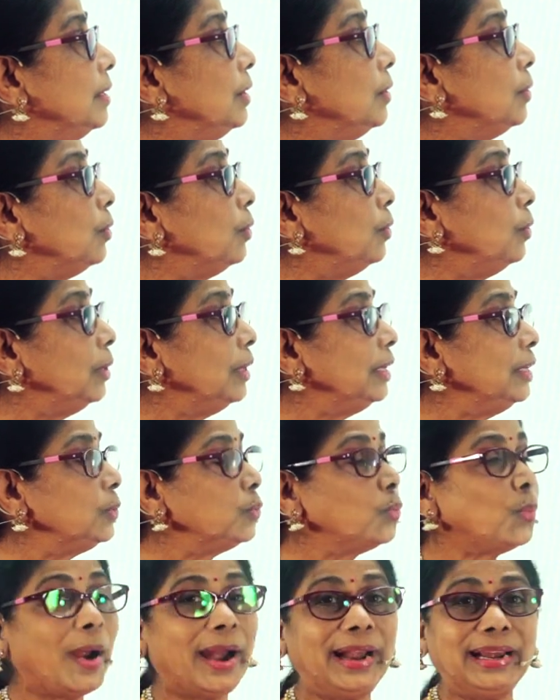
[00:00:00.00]
0
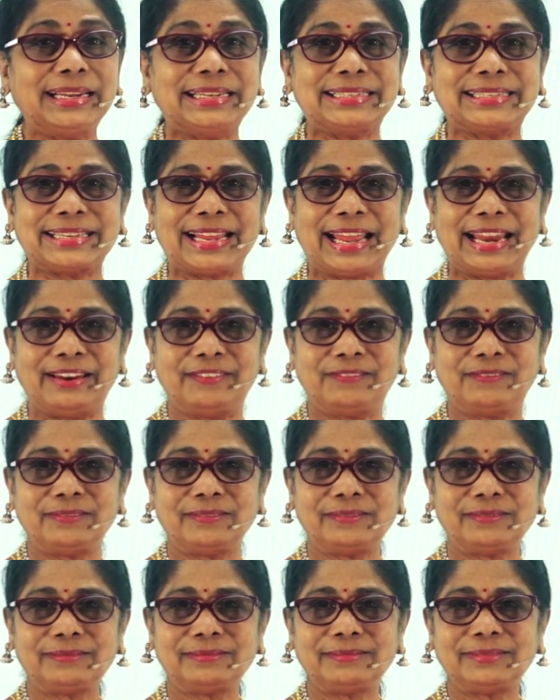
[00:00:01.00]
is 1 itself
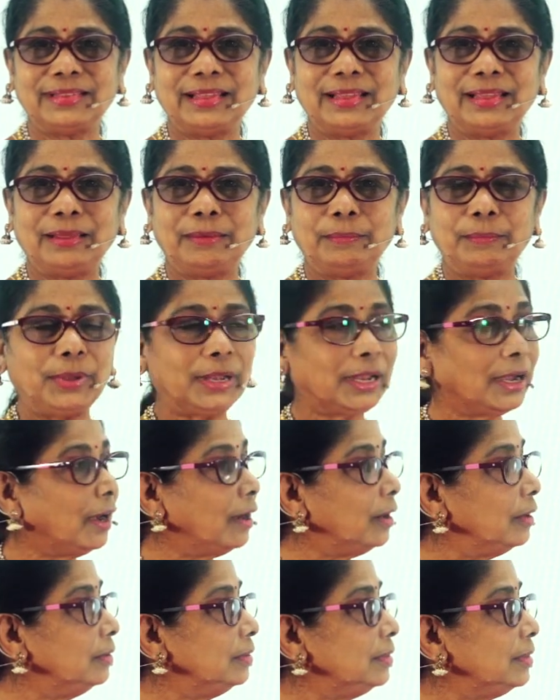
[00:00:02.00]

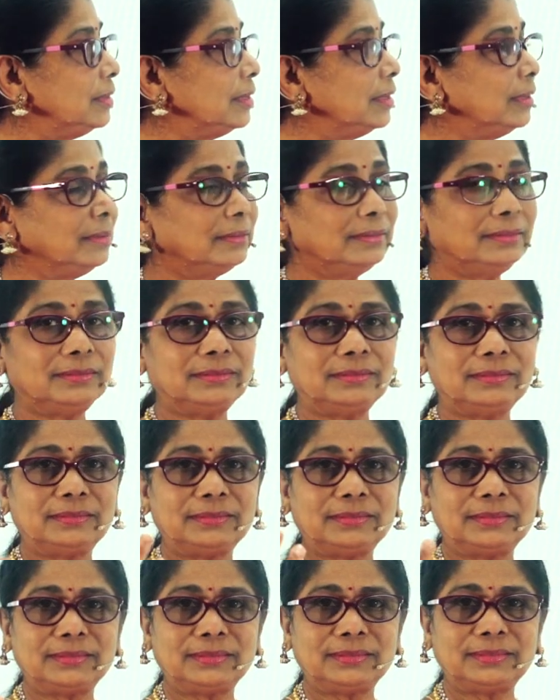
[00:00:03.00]
because
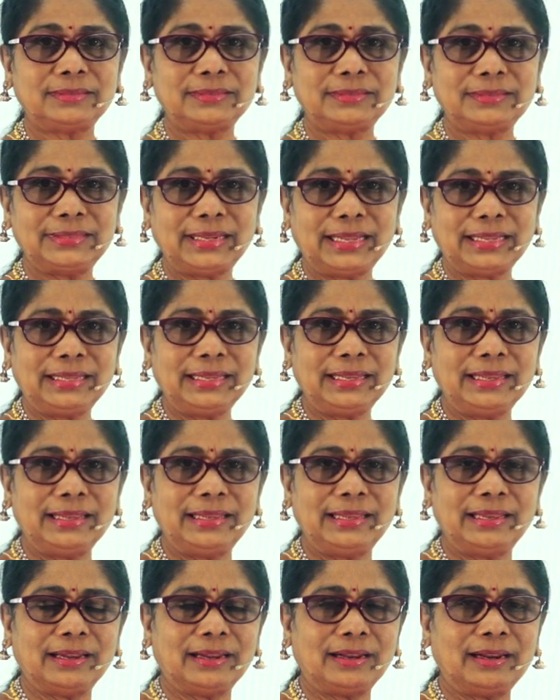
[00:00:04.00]
nothing
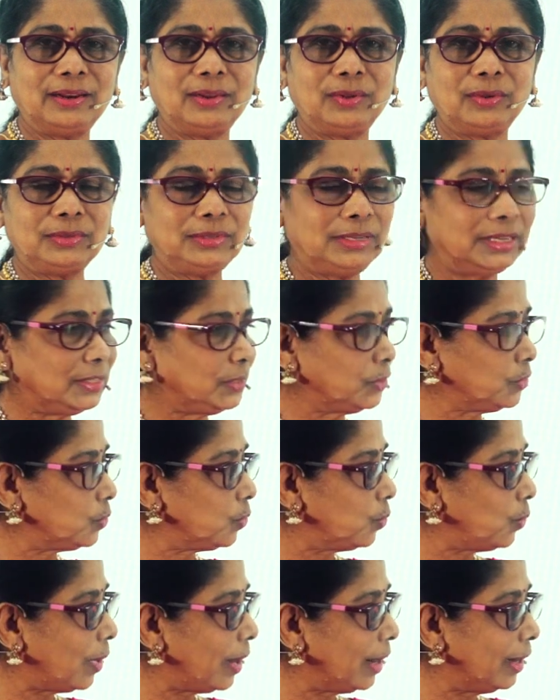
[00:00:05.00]
here, just
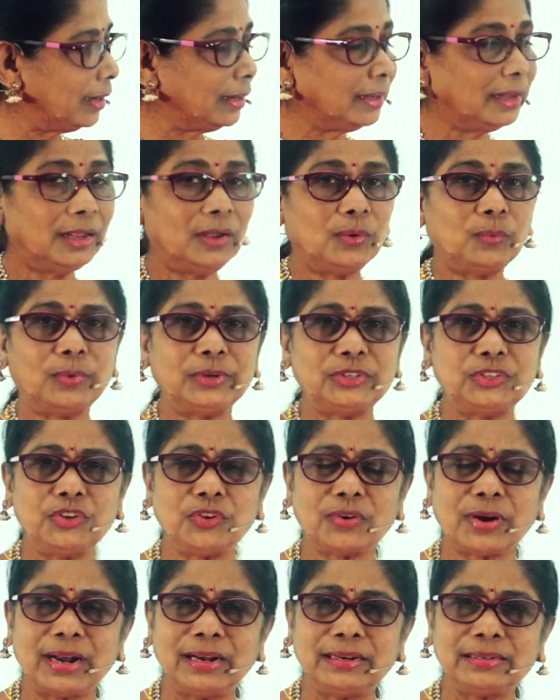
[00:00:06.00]
1. What's
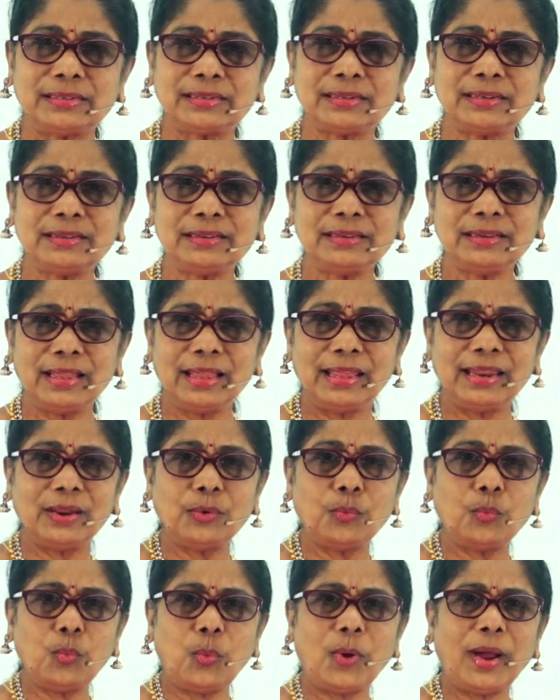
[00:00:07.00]
your answer?
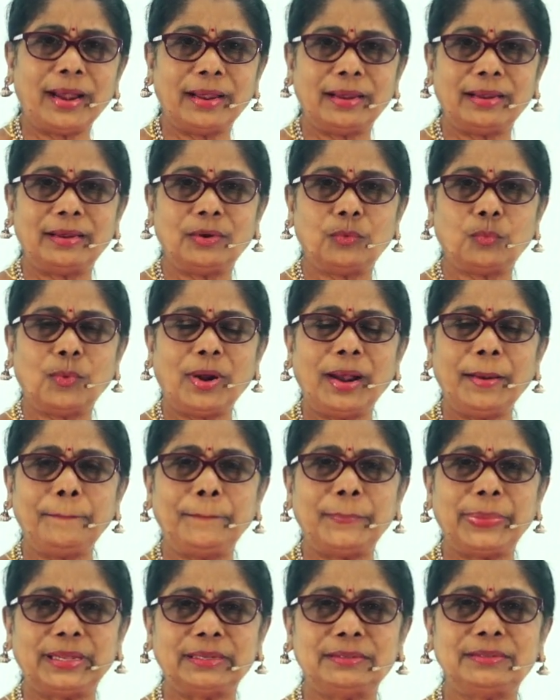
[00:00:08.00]
1. 1
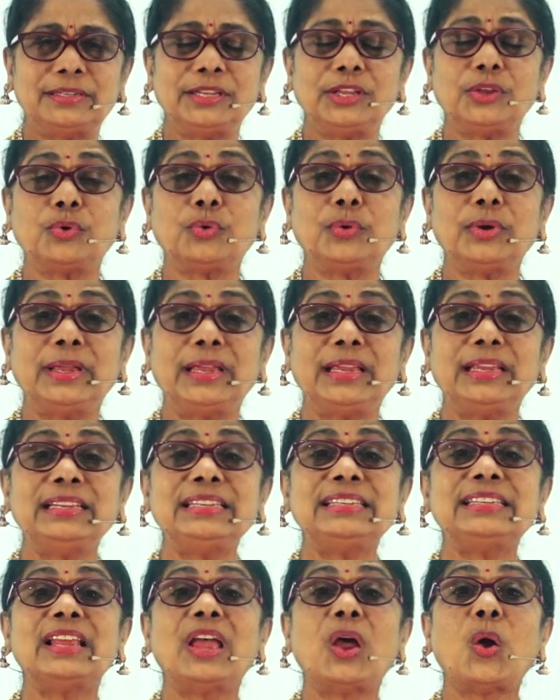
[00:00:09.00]
plus 0
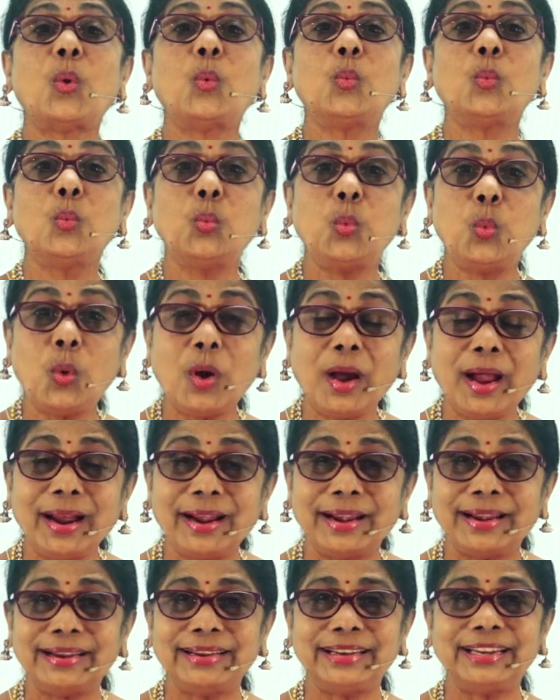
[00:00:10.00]
is
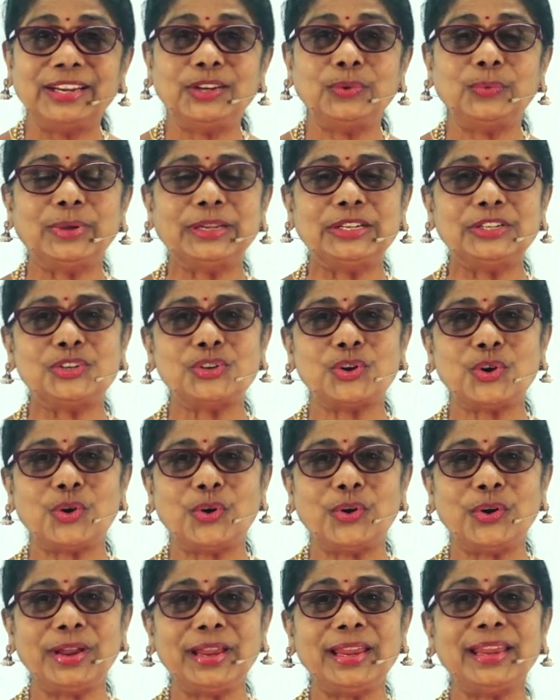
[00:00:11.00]
1. Did you
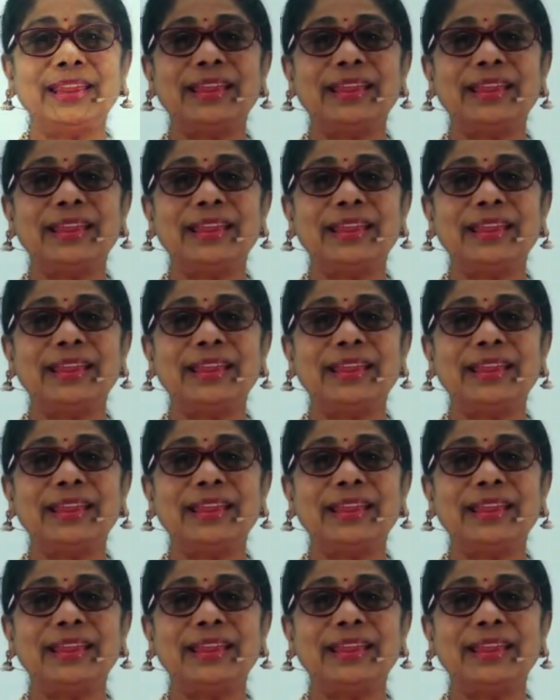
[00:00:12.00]
enjoy?